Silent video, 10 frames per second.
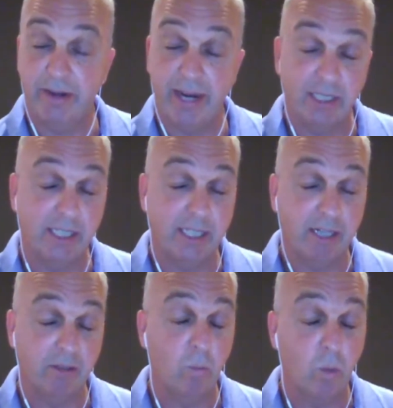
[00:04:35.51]
Agnico
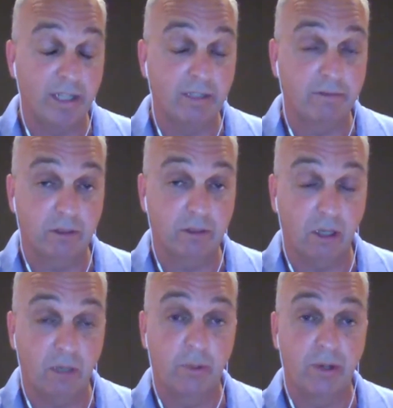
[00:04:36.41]
are wonderful
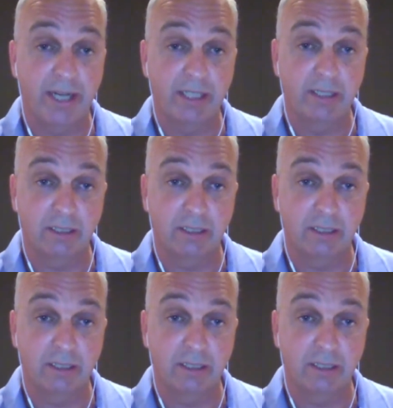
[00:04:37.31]
operators